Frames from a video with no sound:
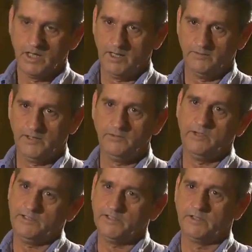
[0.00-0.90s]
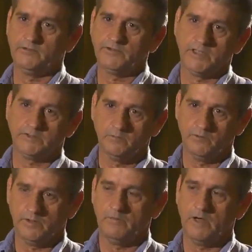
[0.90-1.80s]
And then you had this other section
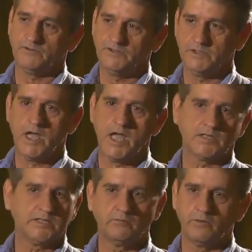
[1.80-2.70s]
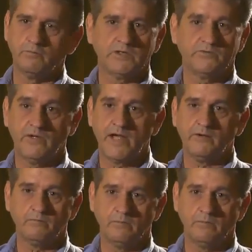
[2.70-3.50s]
where the bosses, the houses were much finer.